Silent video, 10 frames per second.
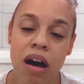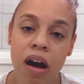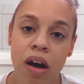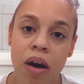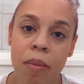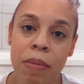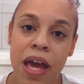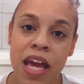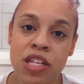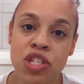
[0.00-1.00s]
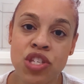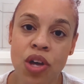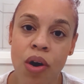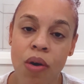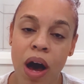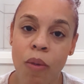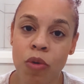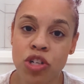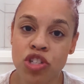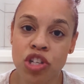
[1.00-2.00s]
And so I
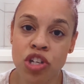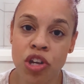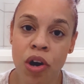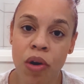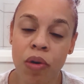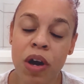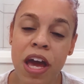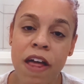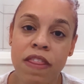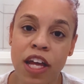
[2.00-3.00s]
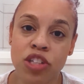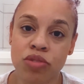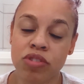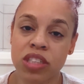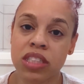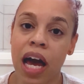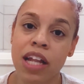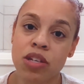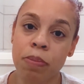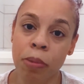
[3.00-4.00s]
want you to know that you've just
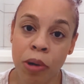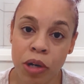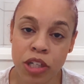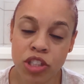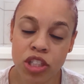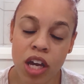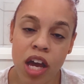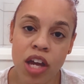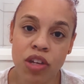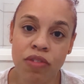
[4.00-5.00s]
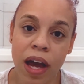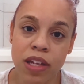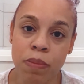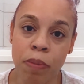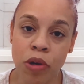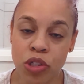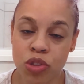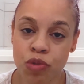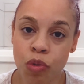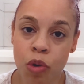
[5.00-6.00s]
got to push. You've got to
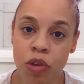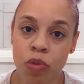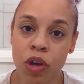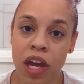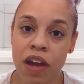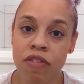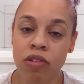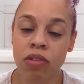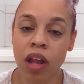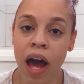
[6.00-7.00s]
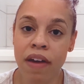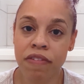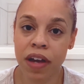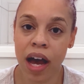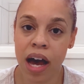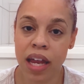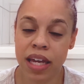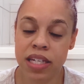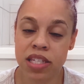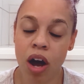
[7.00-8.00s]
push forth whatever life God
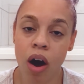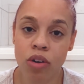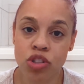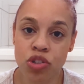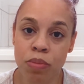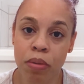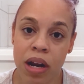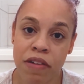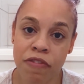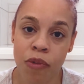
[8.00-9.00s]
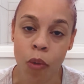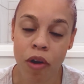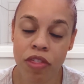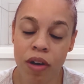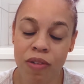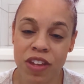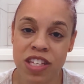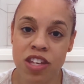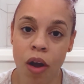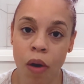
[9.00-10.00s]
has called you to bring forth on
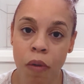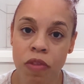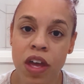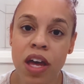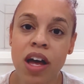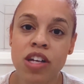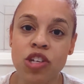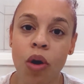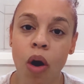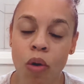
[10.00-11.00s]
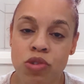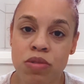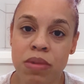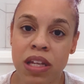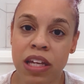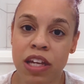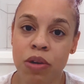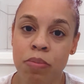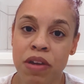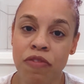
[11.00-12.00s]
this earth. So ultimately,
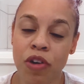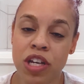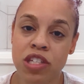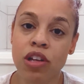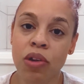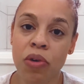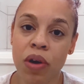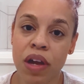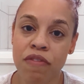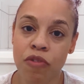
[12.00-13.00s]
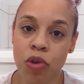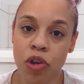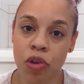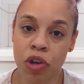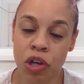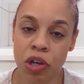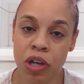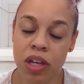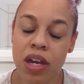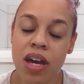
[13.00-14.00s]
it'll be for His glory and for your
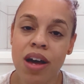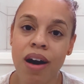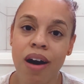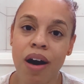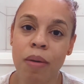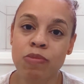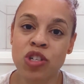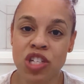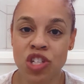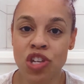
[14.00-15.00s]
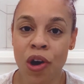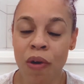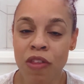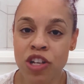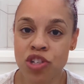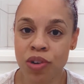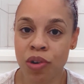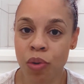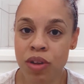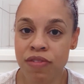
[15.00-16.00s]
good. Just know that your
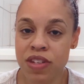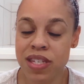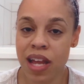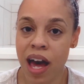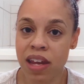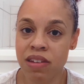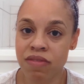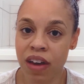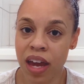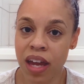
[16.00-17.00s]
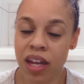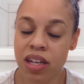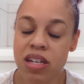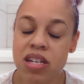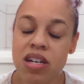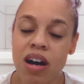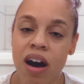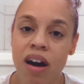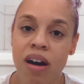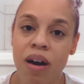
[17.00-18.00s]
grief is not in vain.
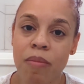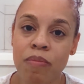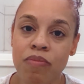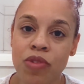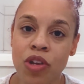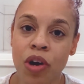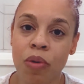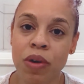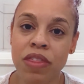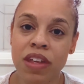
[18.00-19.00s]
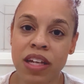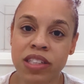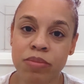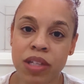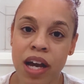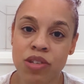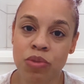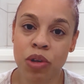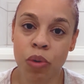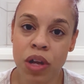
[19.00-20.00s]
You know, we think sometimes
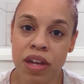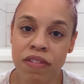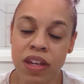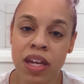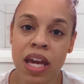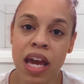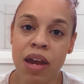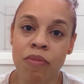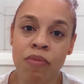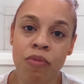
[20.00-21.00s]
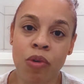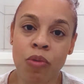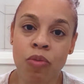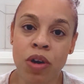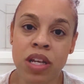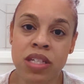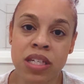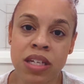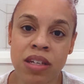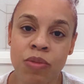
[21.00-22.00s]
we grieve and well, what is
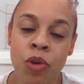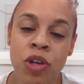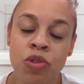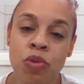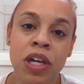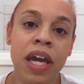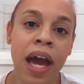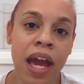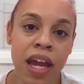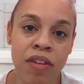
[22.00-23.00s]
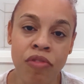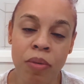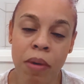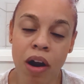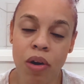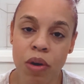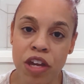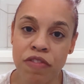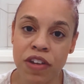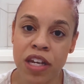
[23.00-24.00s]
it? What do we gain from our
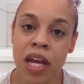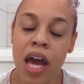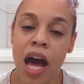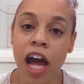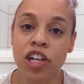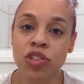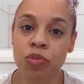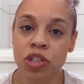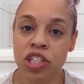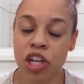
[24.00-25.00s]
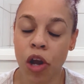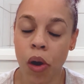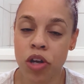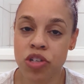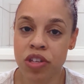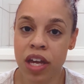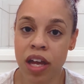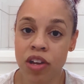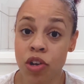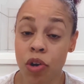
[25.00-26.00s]
grief? And I just want to encourage you
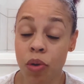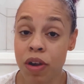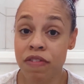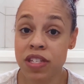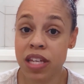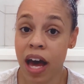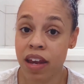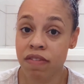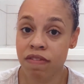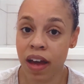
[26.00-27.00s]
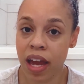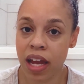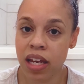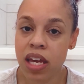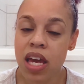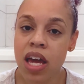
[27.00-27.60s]
that your grief is not in vain.